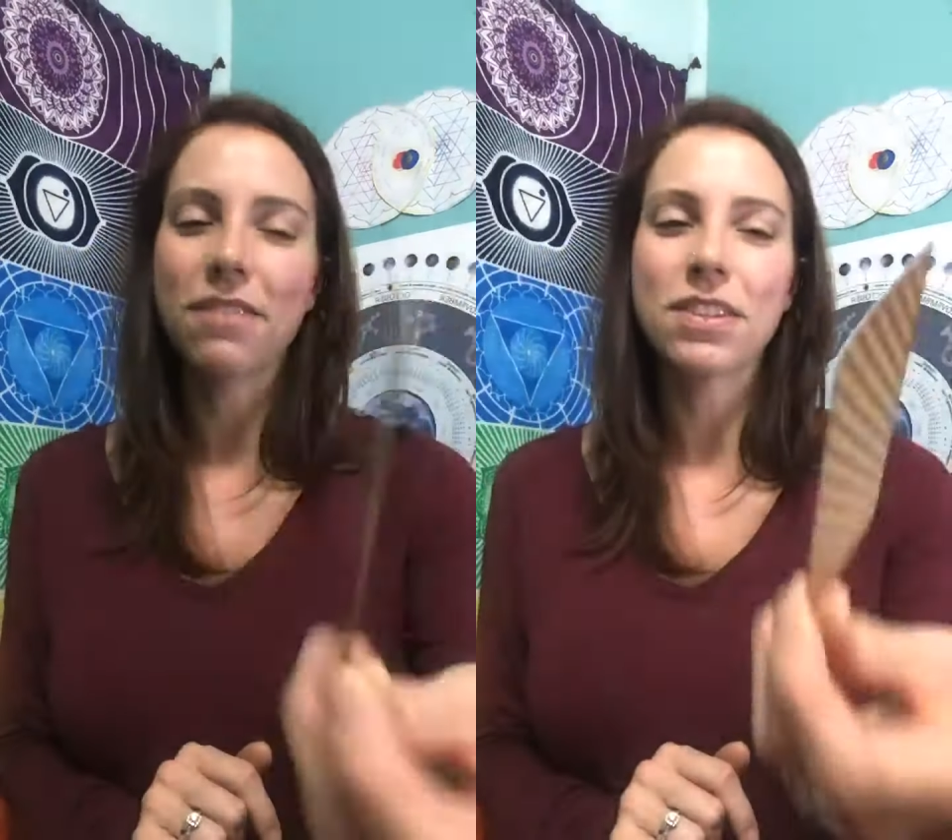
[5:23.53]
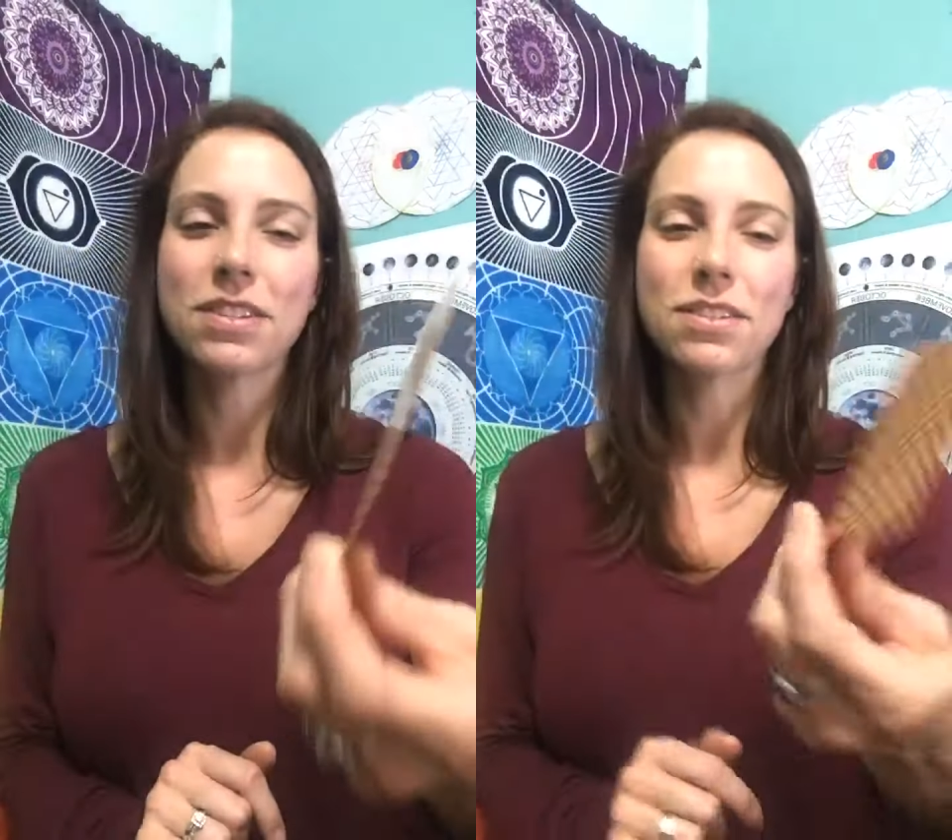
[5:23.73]

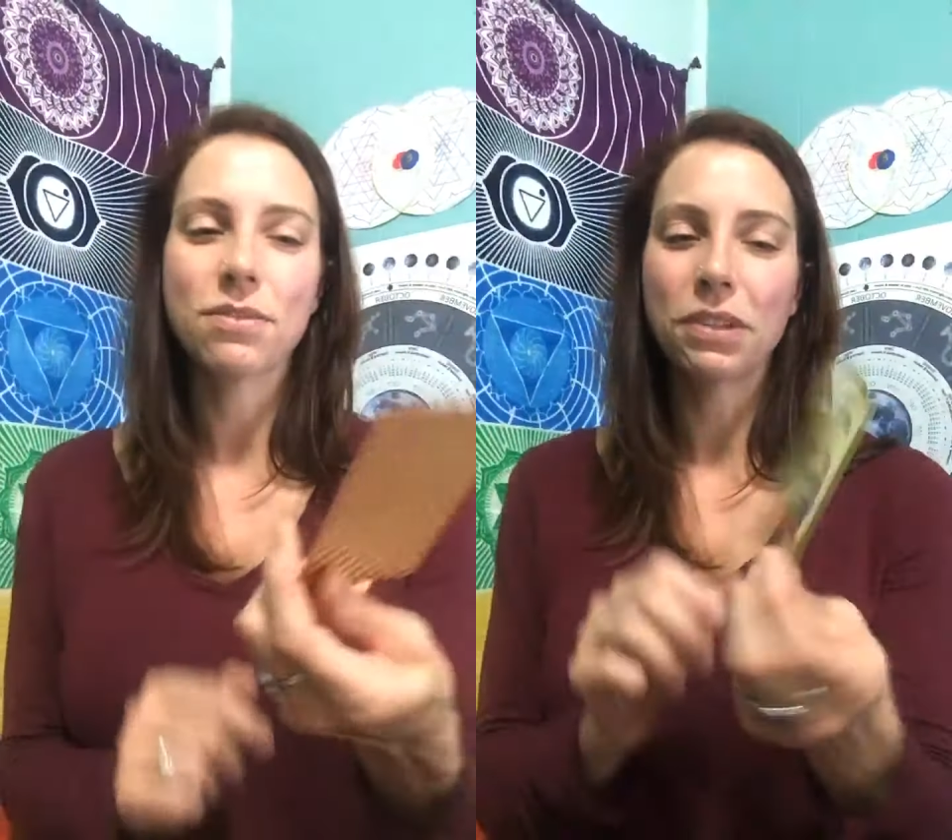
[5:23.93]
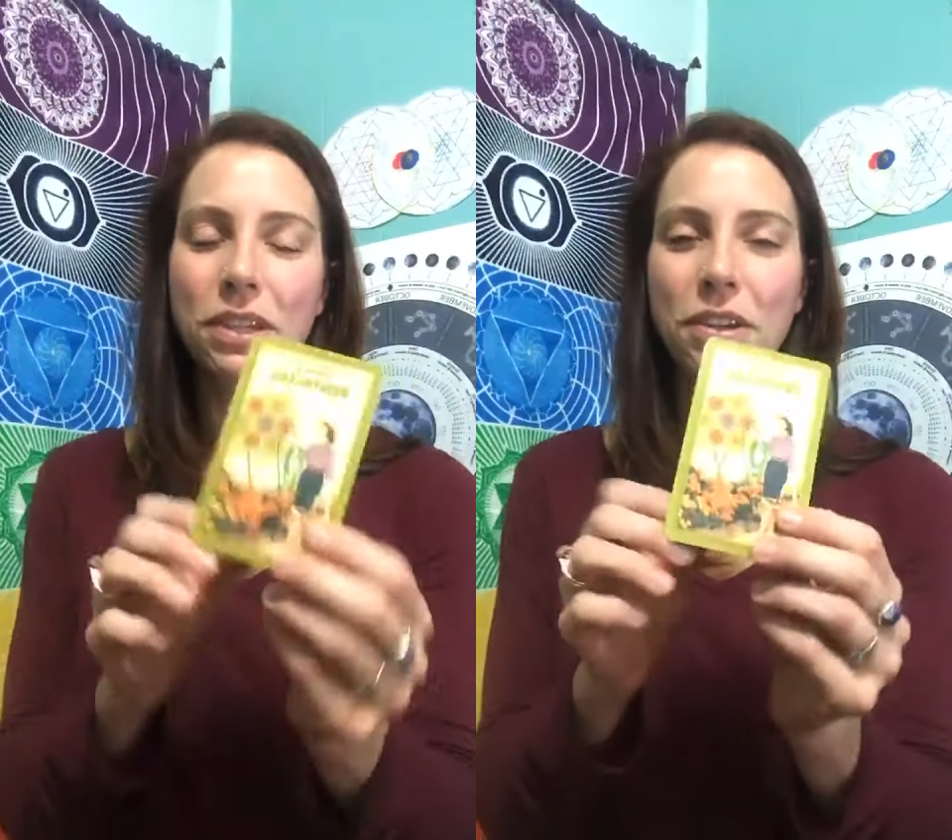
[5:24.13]
This is a
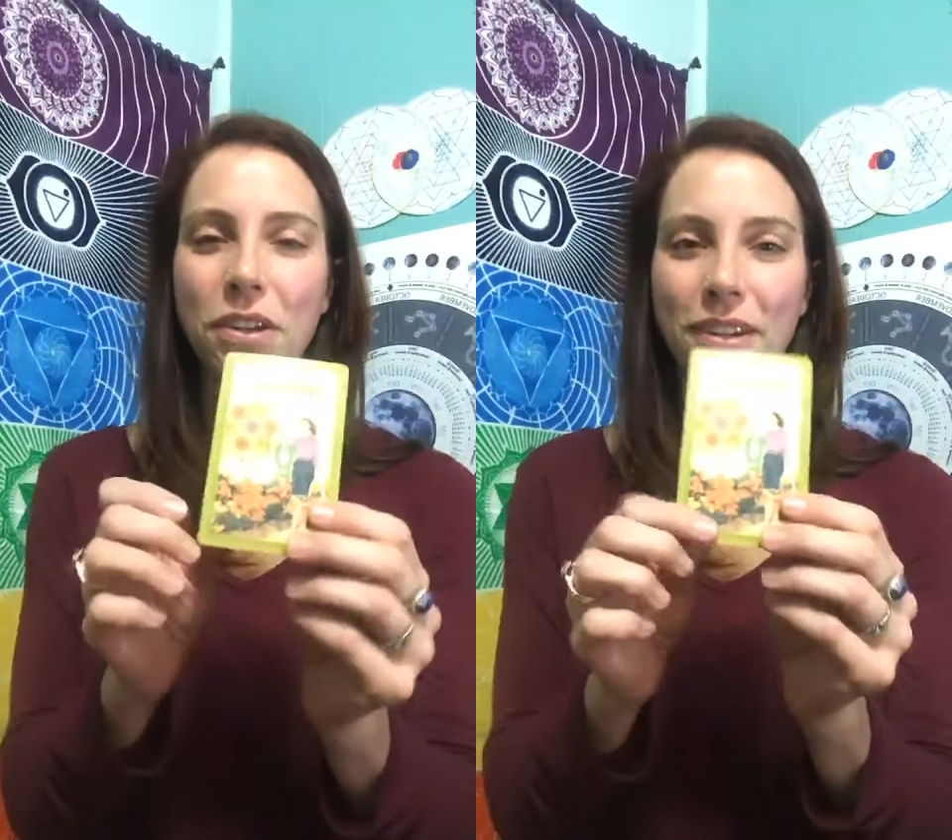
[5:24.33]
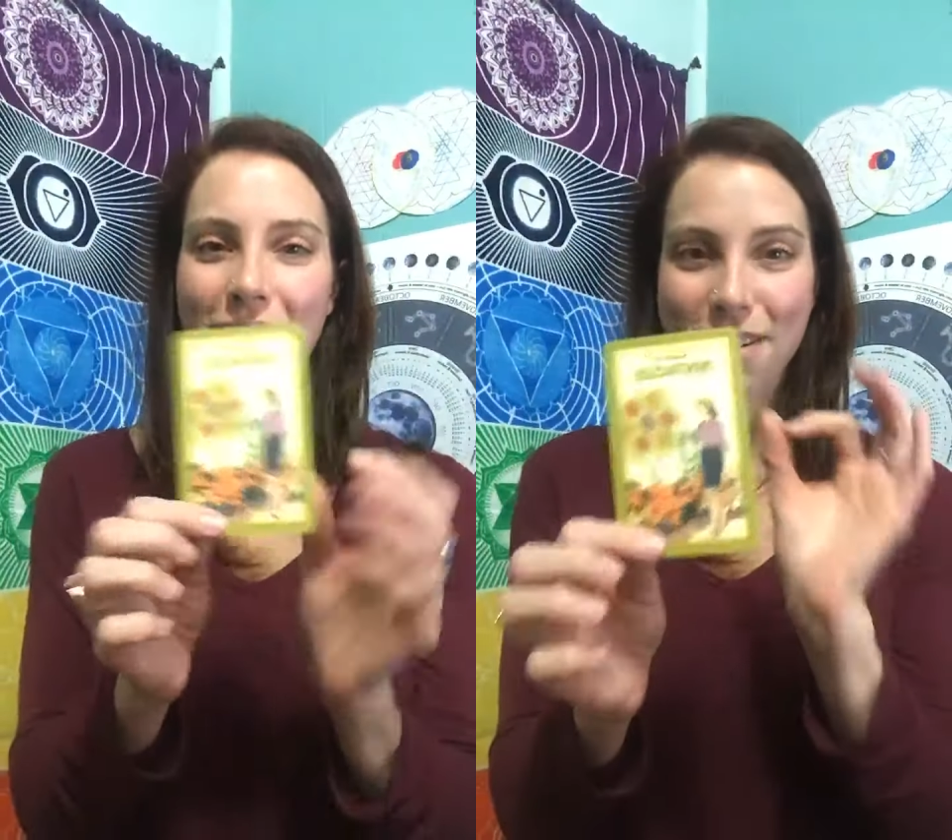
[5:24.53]
really
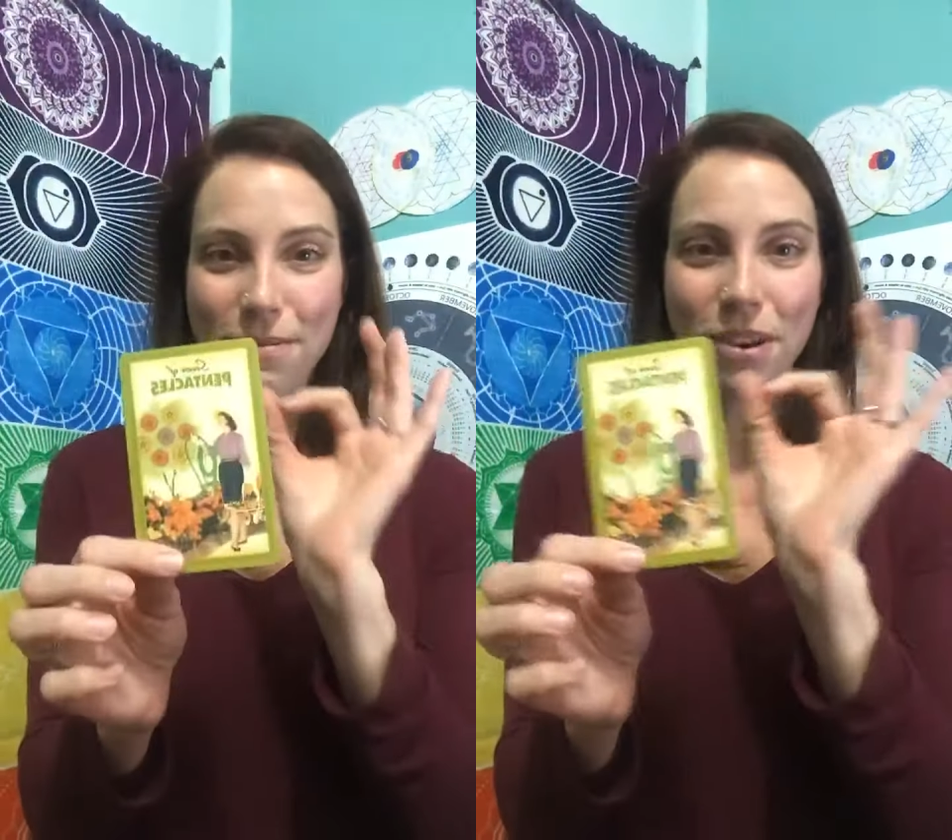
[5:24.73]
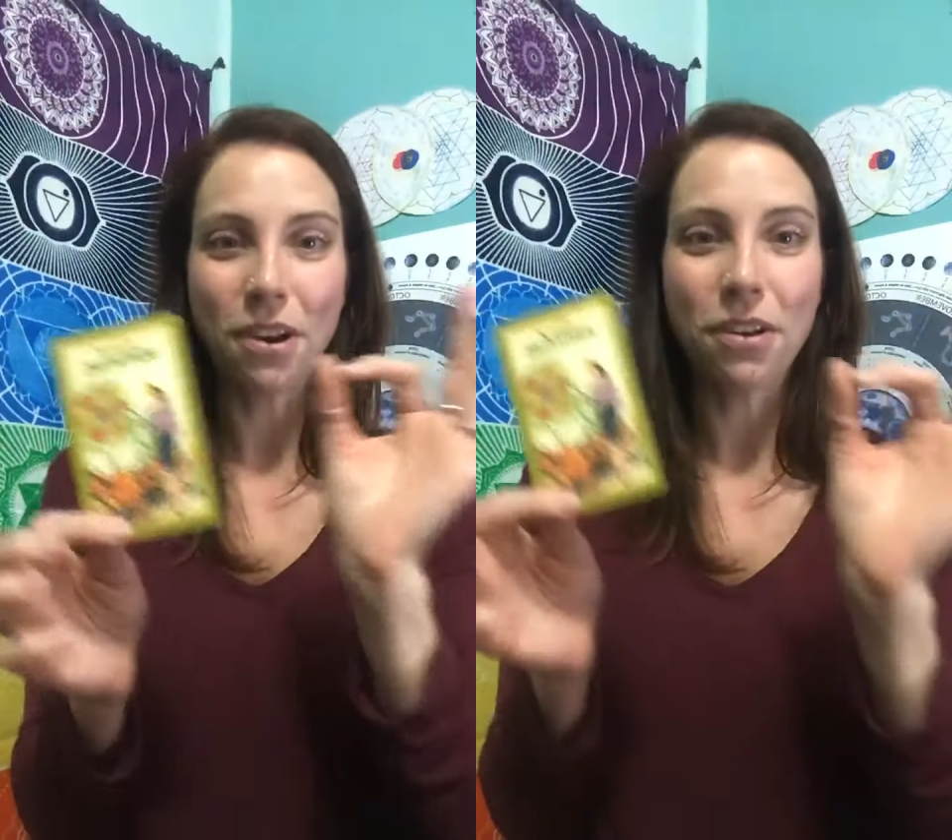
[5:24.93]
good
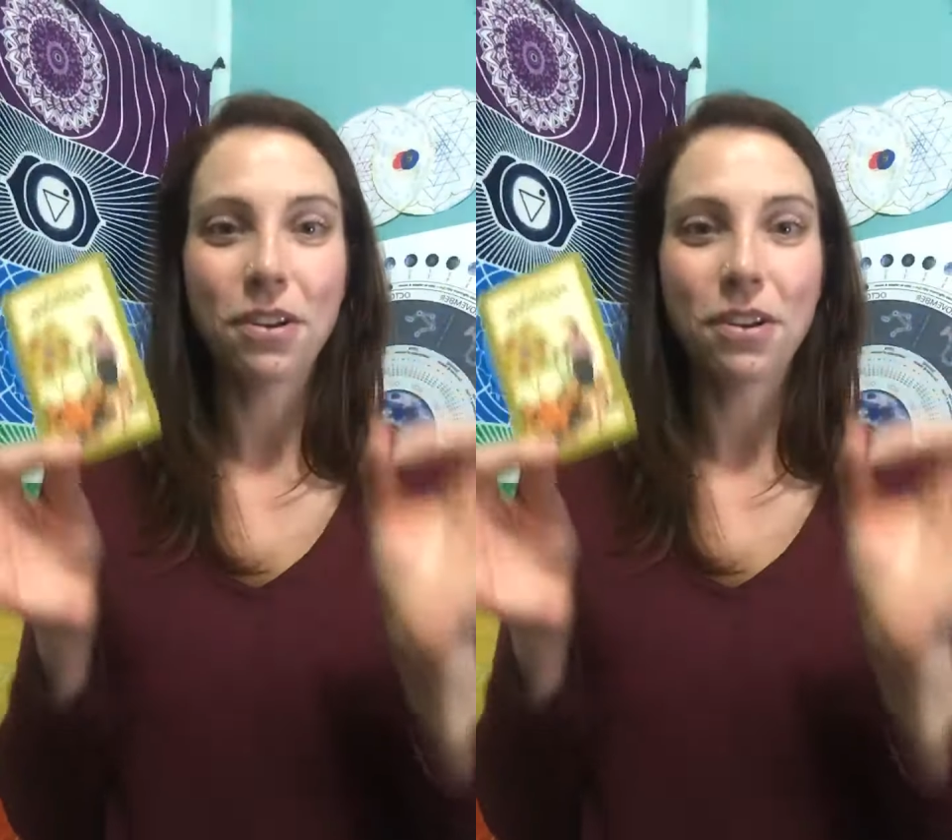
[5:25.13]
card